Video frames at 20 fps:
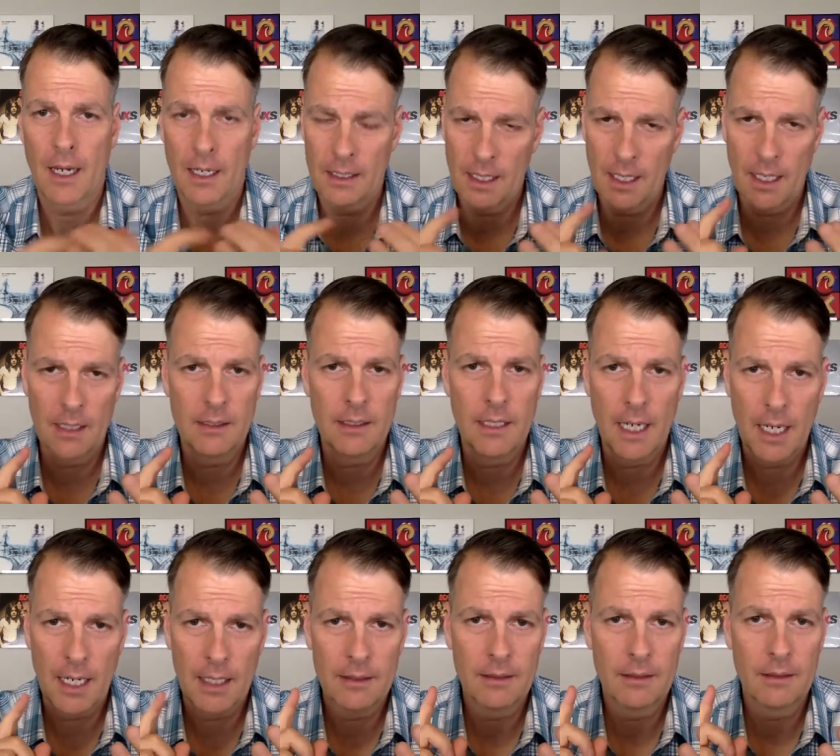they had
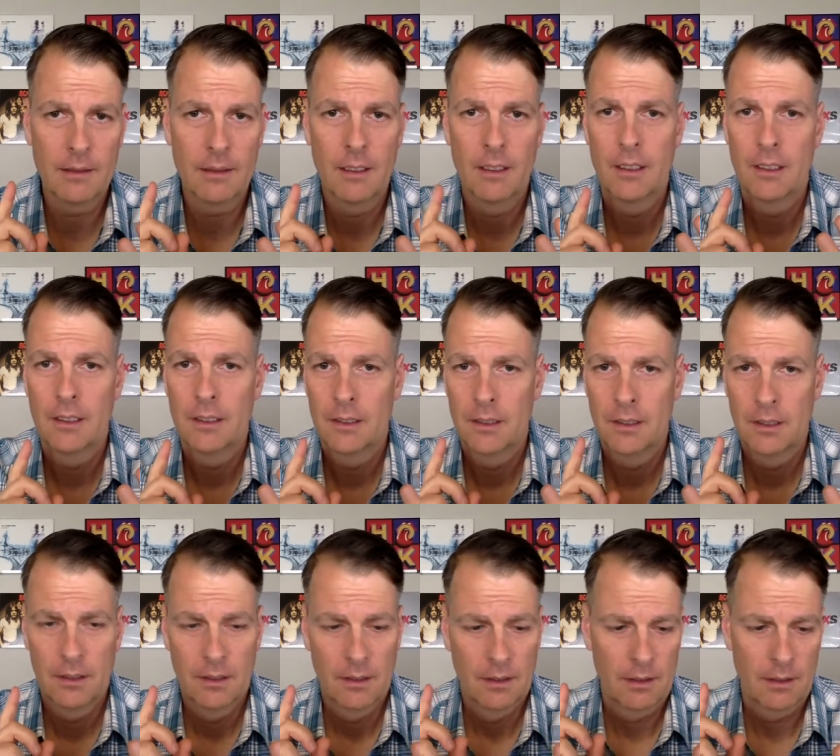gotten
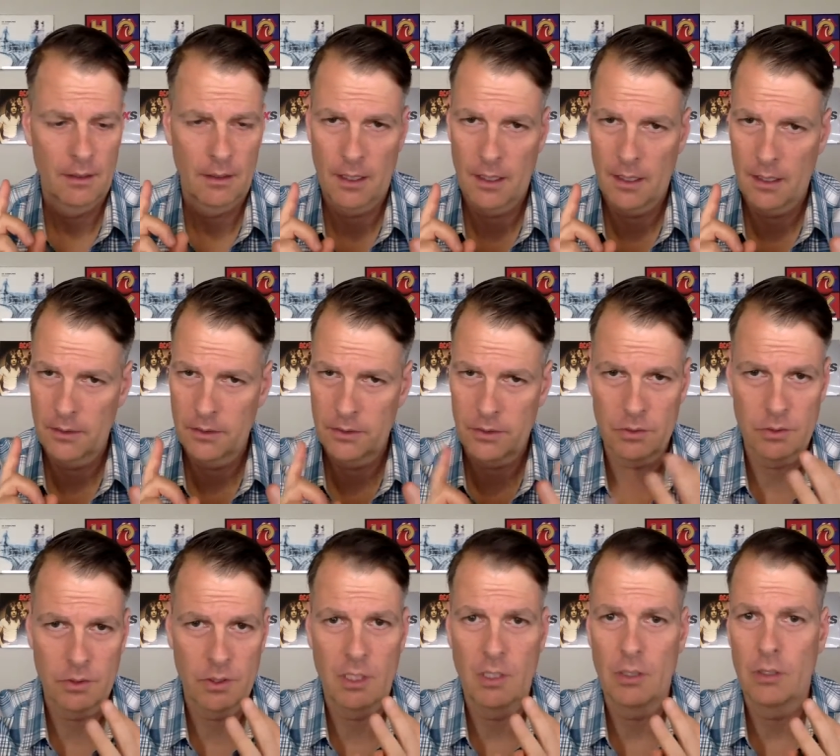social
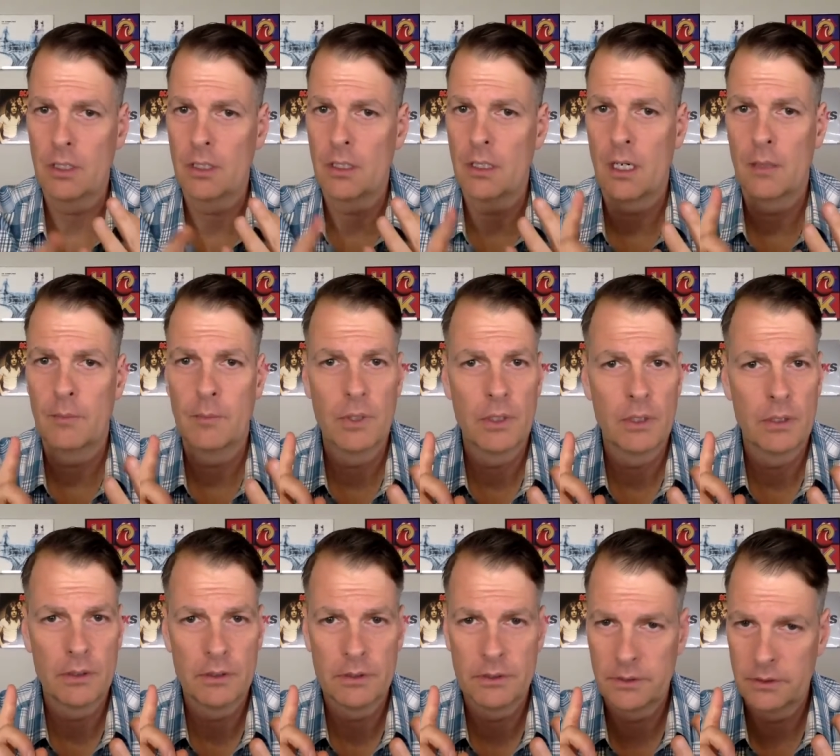security
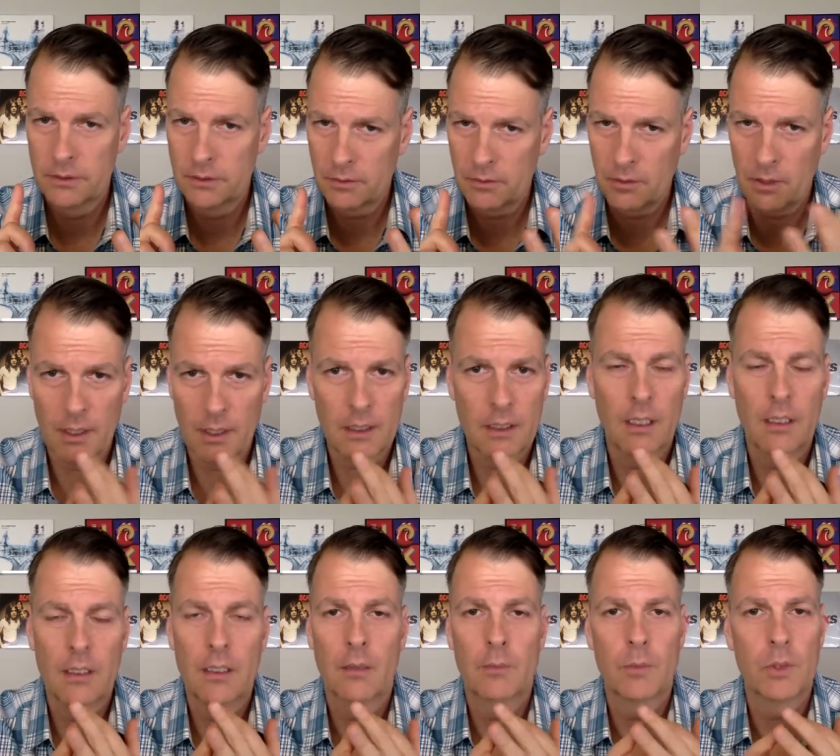numbers and credit
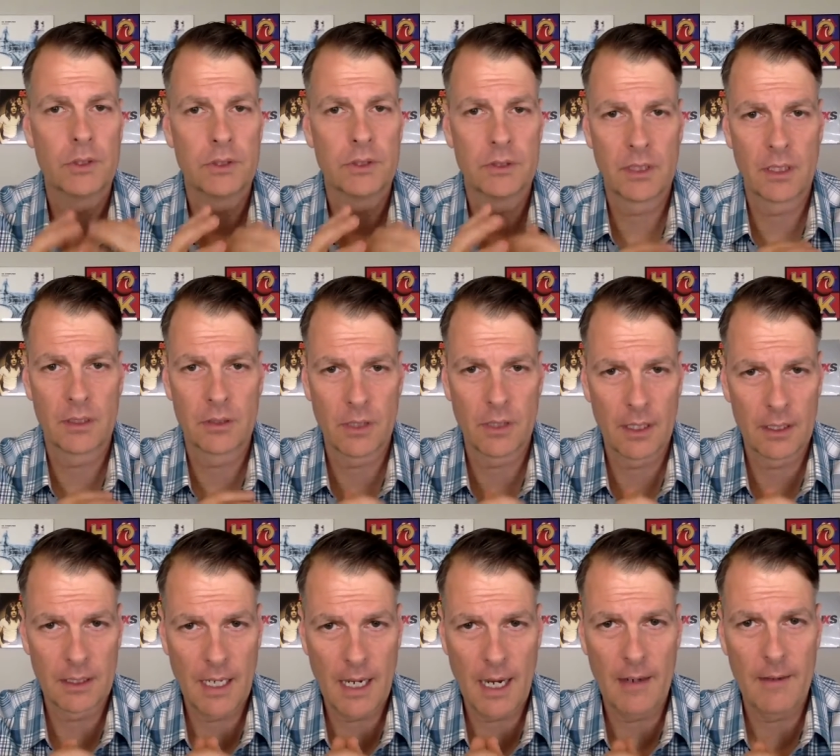card numbers and such like
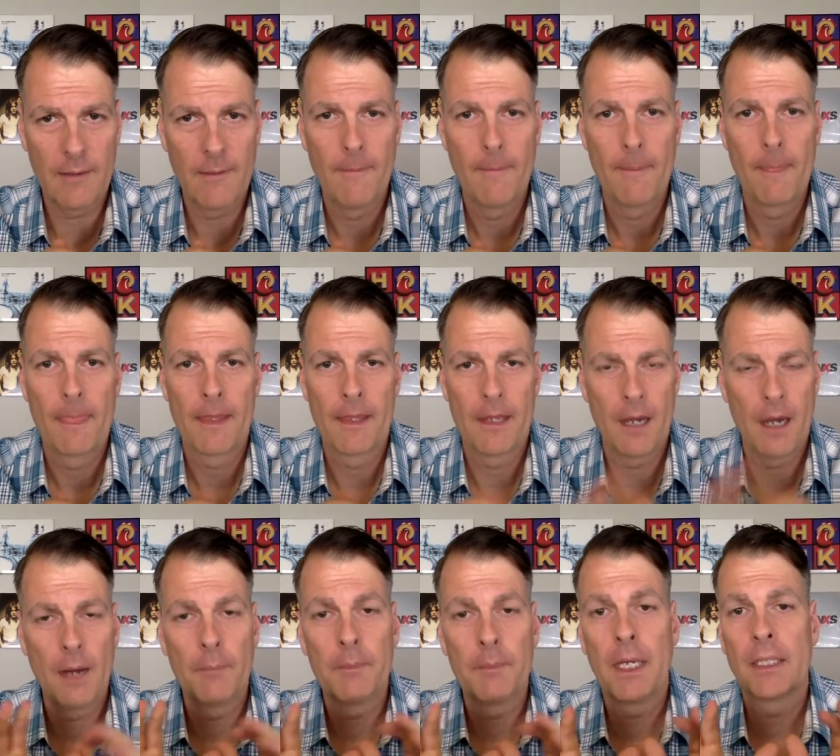that. Now,
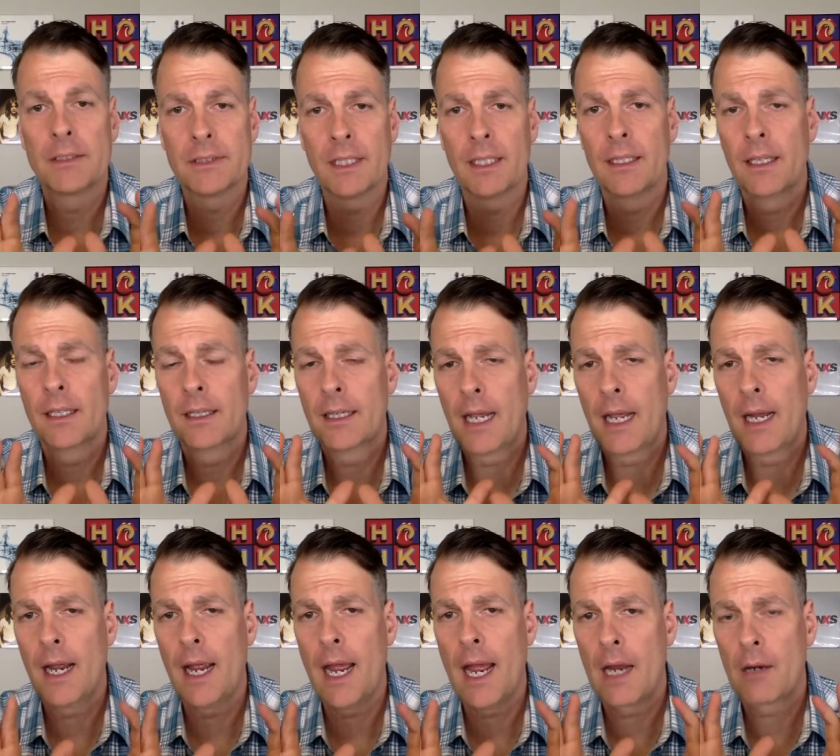I'm not saying that that
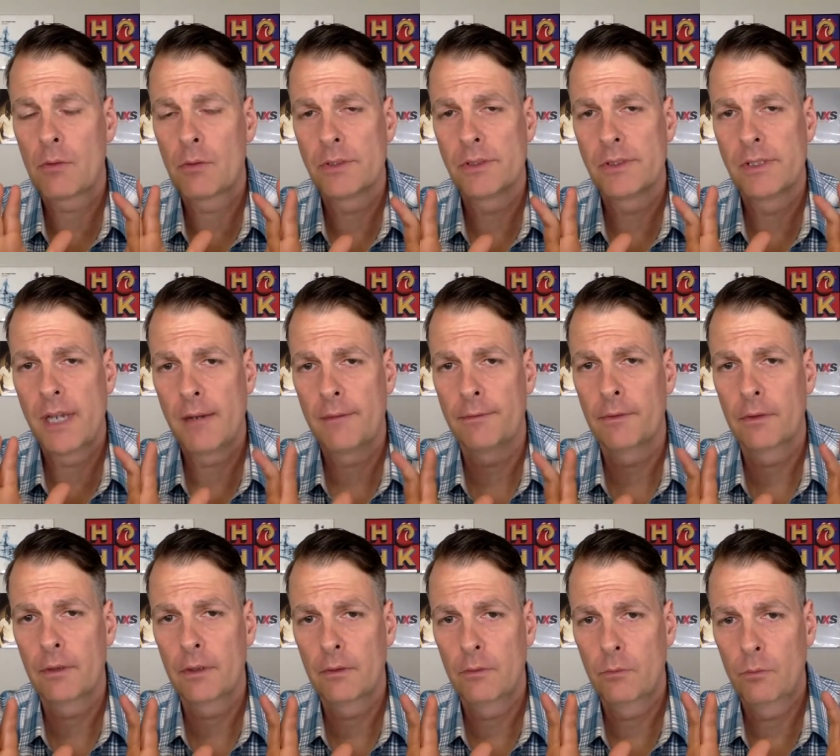hack was
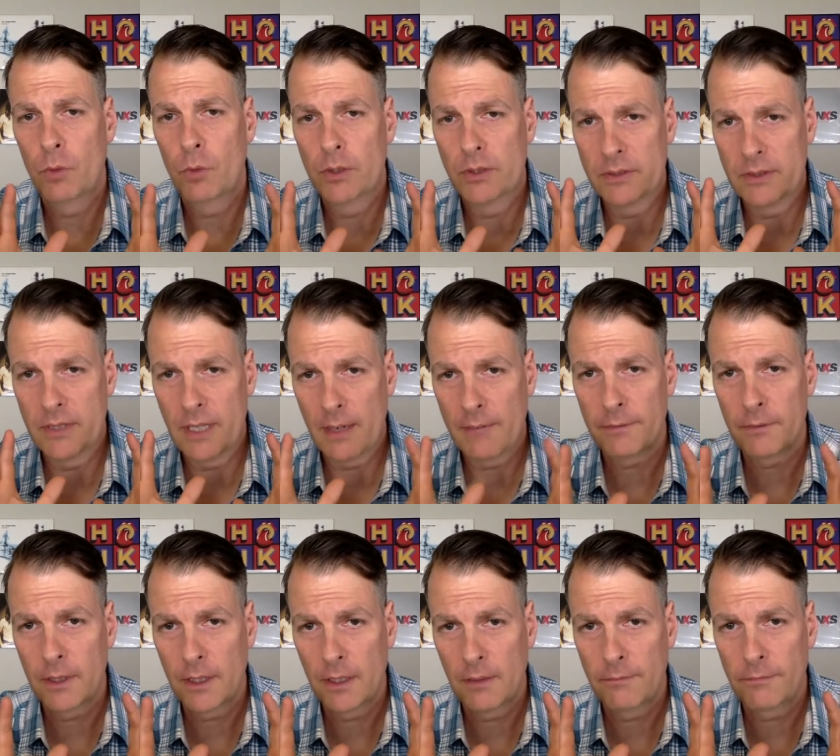
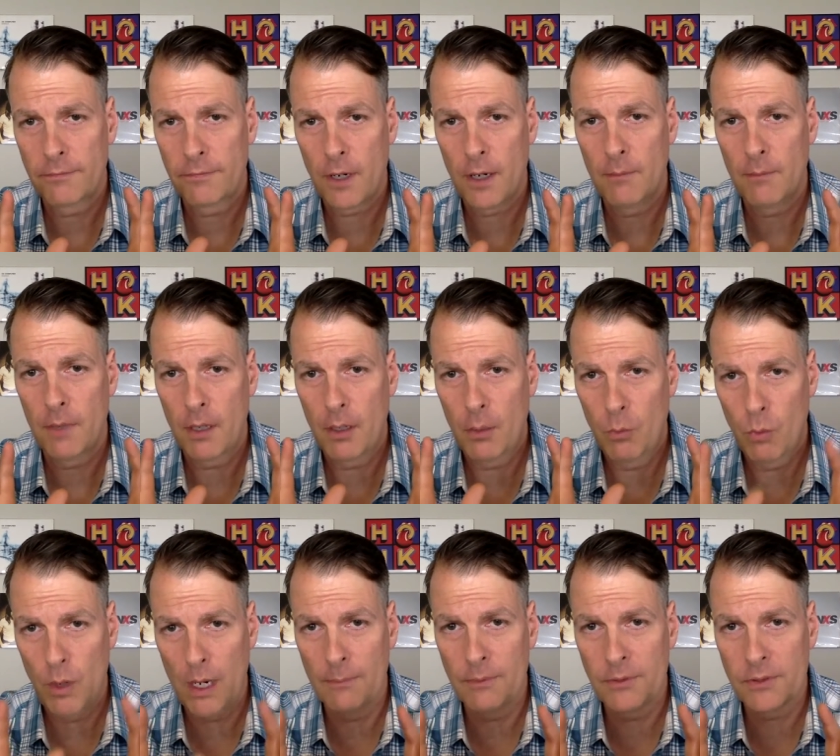definitely from a
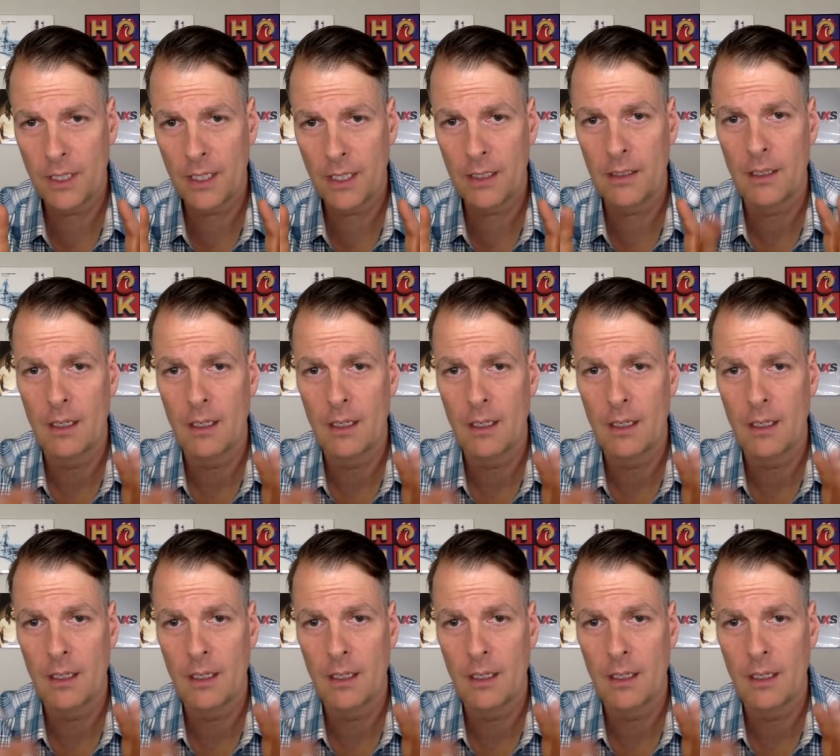website,